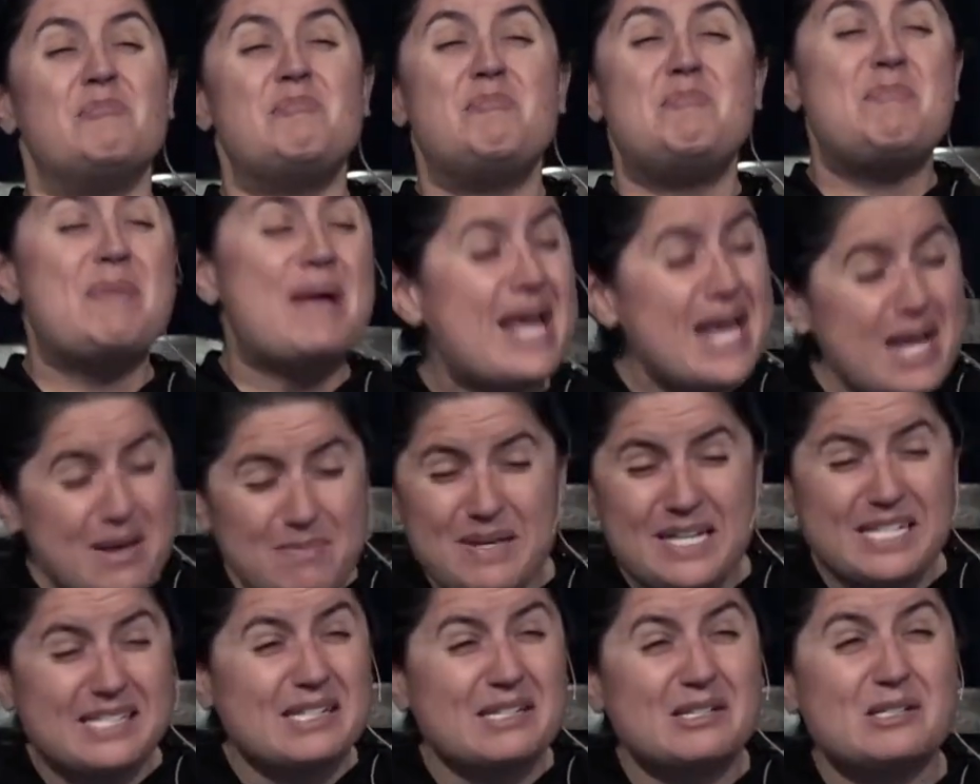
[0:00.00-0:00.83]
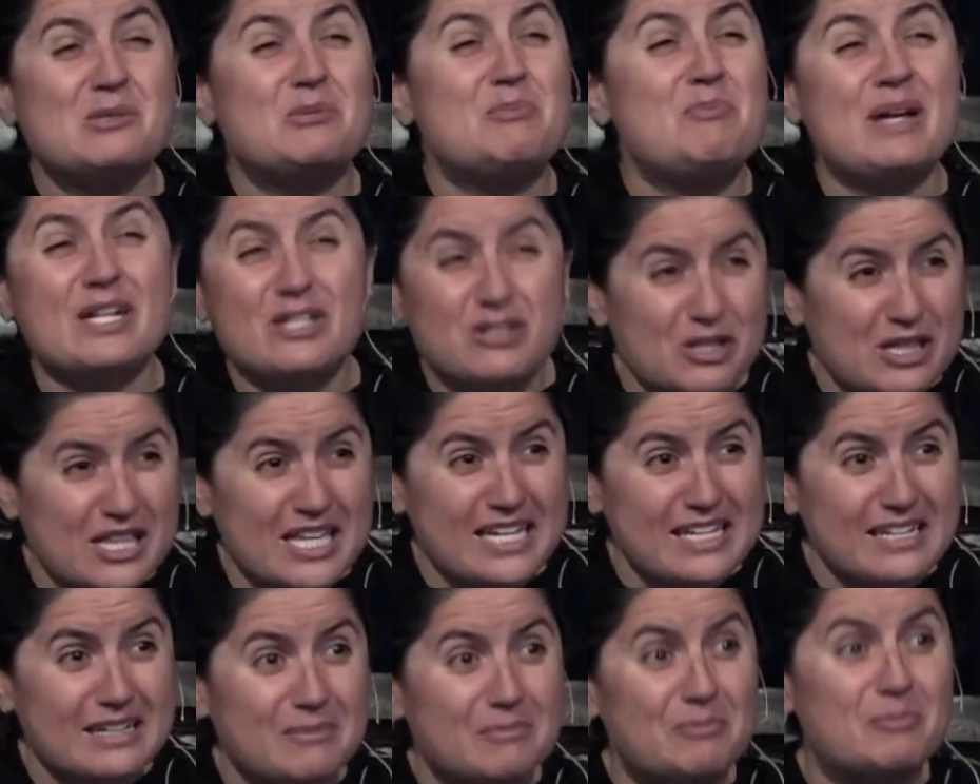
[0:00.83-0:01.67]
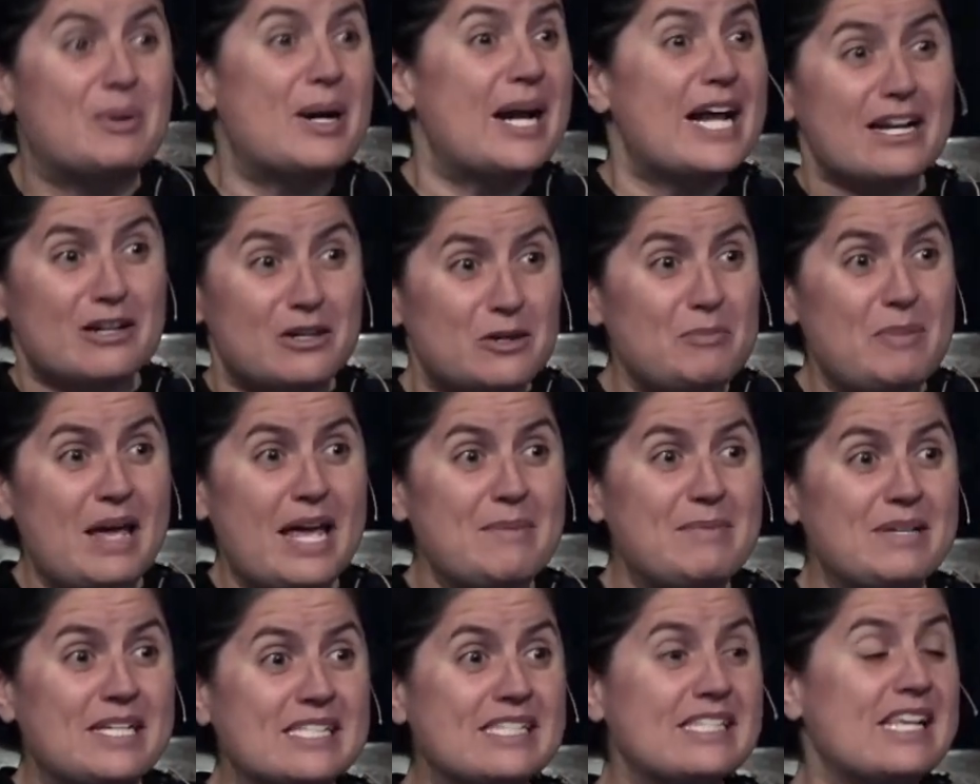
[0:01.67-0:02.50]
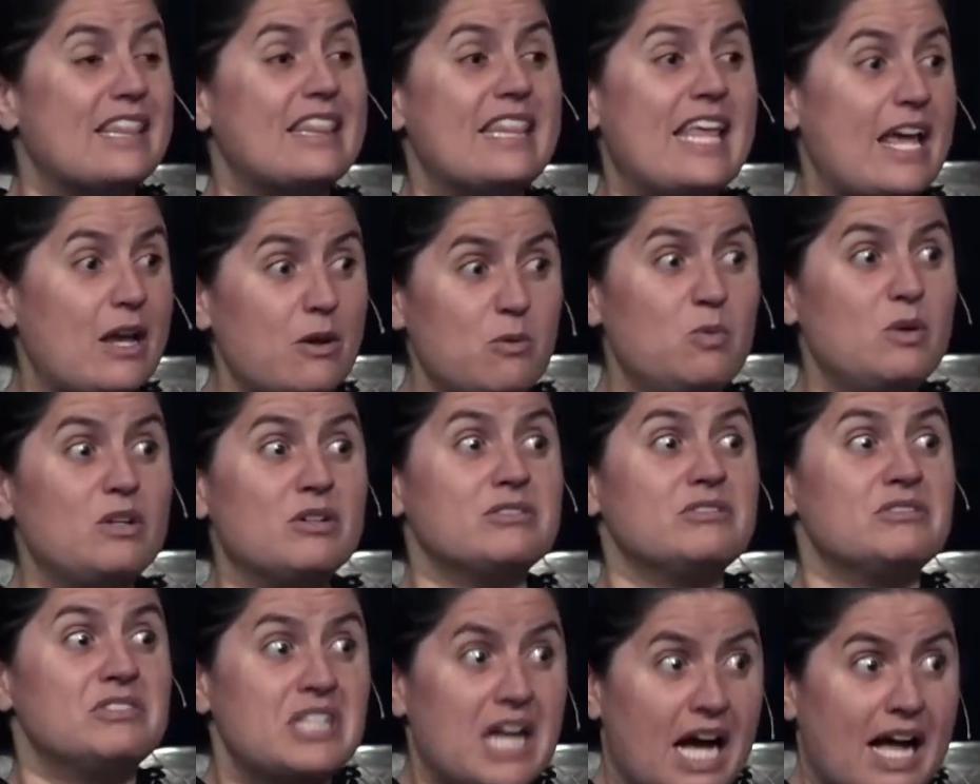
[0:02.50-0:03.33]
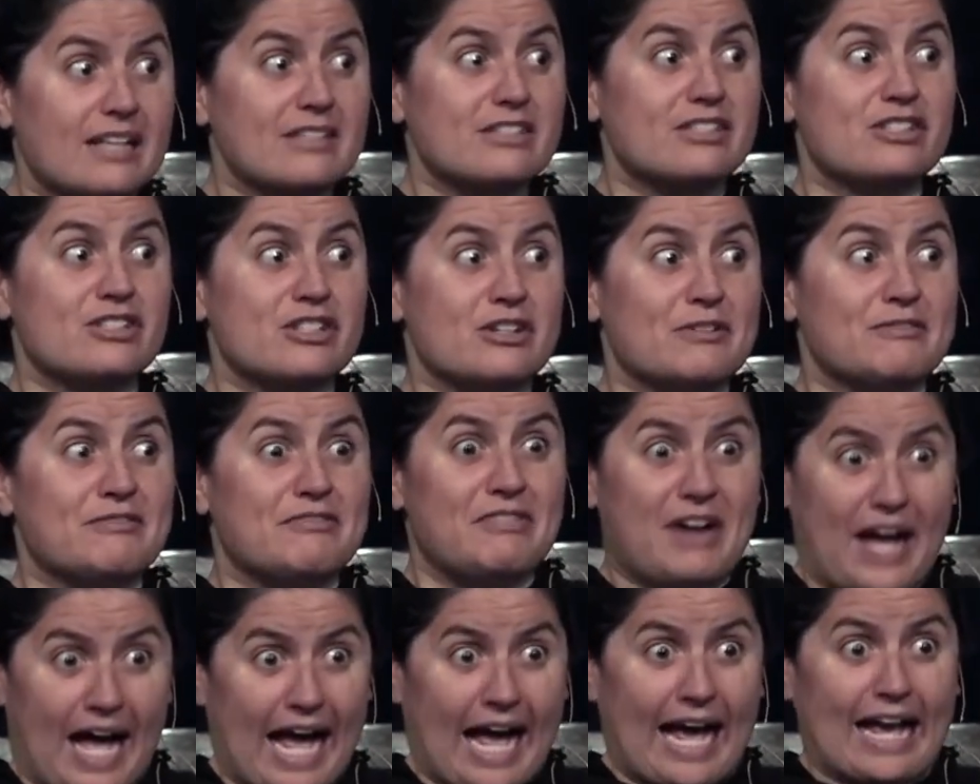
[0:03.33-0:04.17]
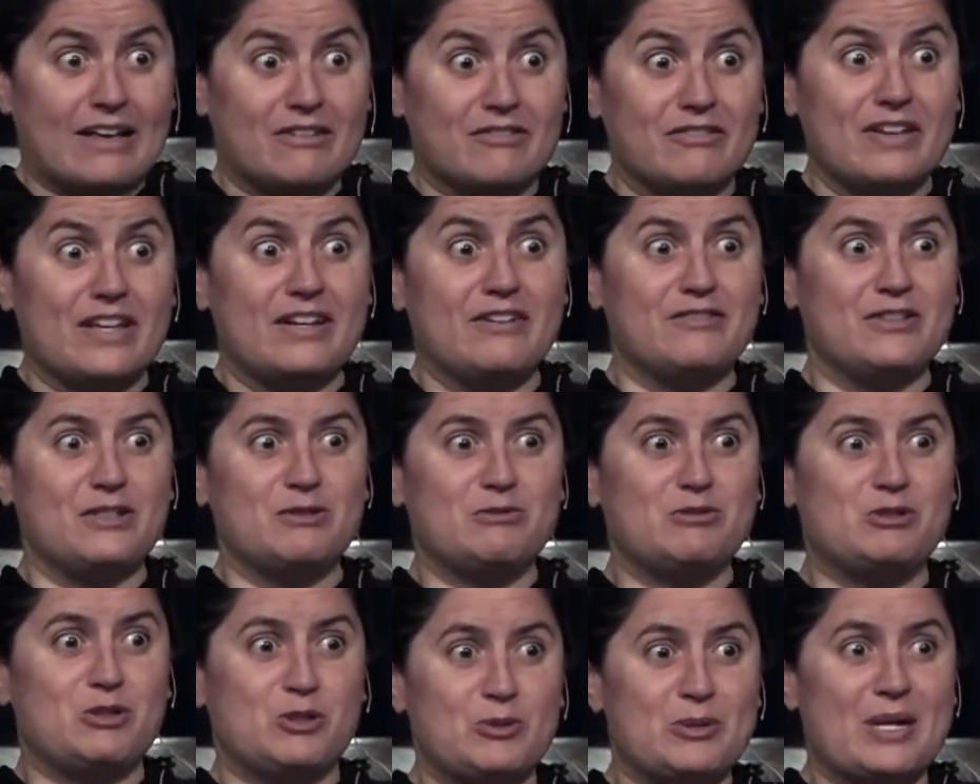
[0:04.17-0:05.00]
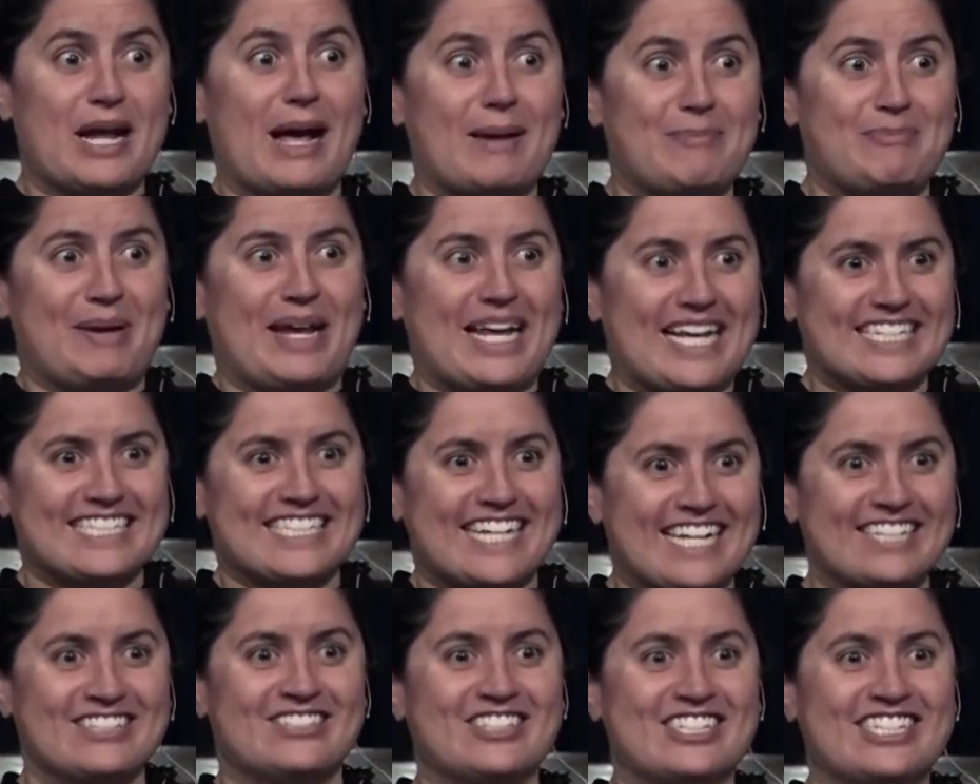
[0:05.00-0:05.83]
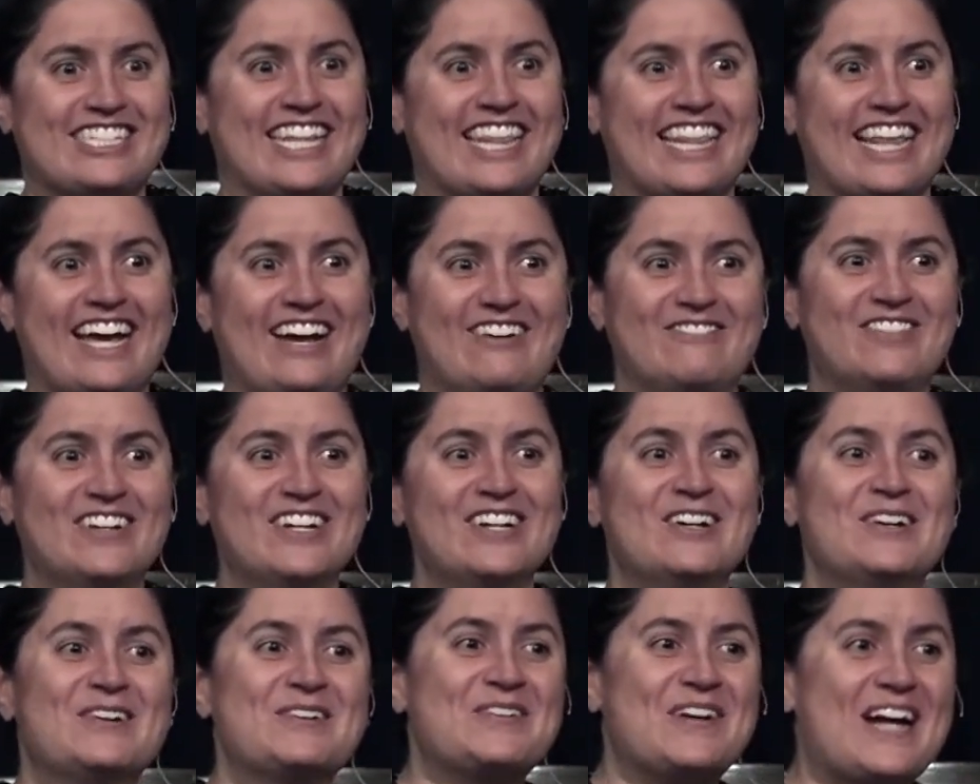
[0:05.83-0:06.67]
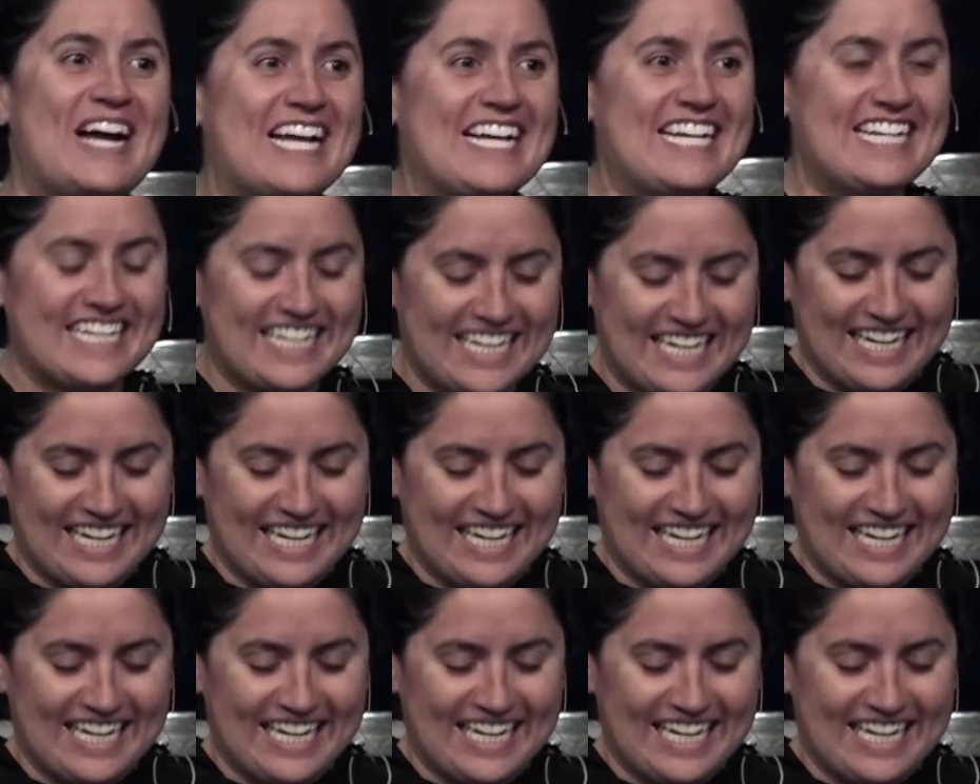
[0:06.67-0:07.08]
Babies, especially brand new babies. They will not survive if you do not pay attention to them, right?